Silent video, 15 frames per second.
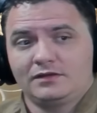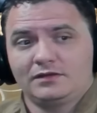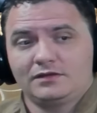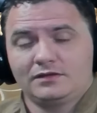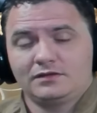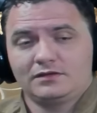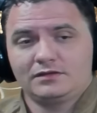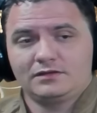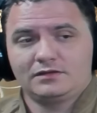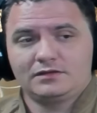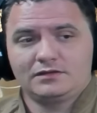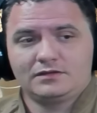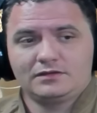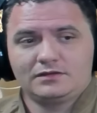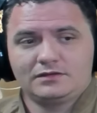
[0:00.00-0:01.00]

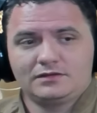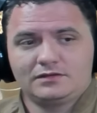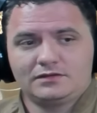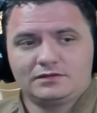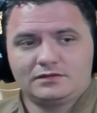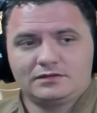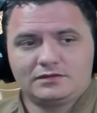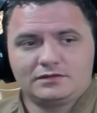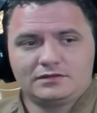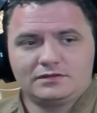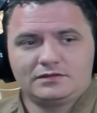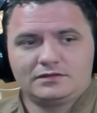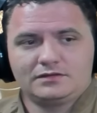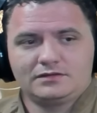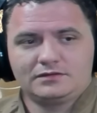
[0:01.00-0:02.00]

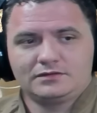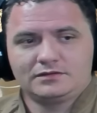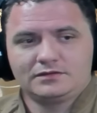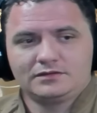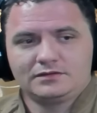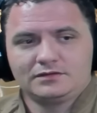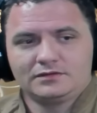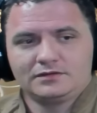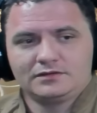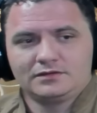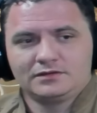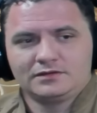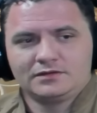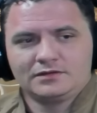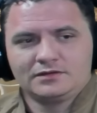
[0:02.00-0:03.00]

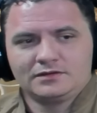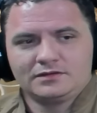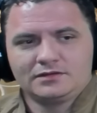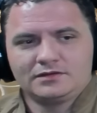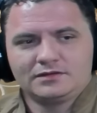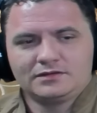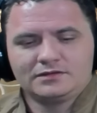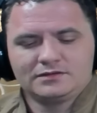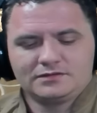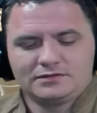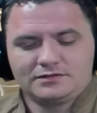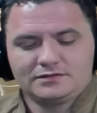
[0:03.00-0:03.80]
[no speech]